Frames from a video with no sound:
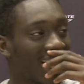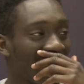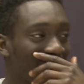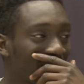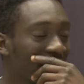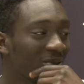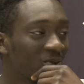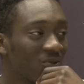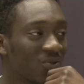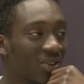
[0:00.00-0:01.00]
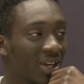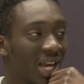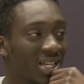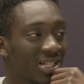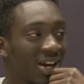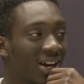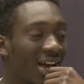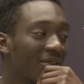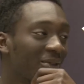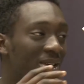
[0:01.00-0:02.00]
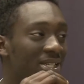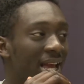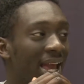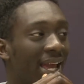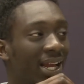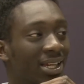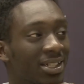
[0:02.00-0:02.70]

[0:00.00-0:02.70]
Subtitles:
next question. We sang.